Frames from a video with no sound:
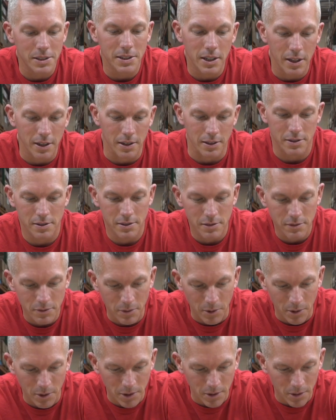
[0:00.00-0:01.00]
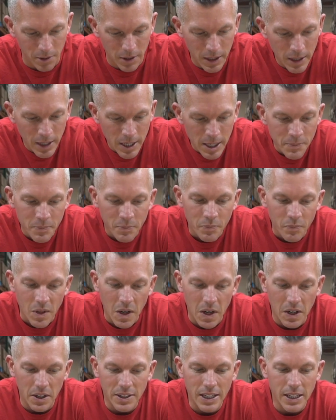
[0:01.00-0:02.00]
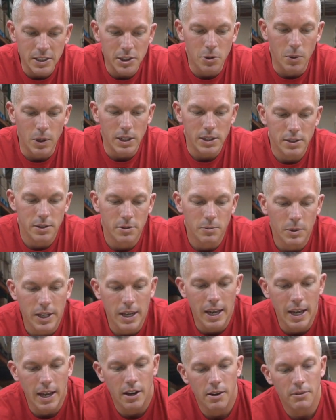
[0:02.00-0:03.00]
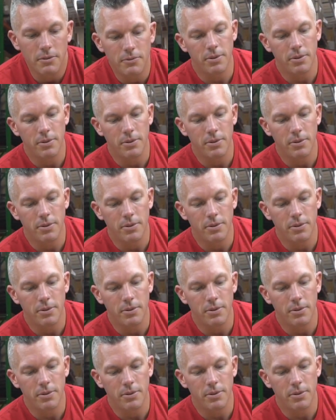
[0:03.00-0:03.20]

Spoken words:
guess for you. Next question we have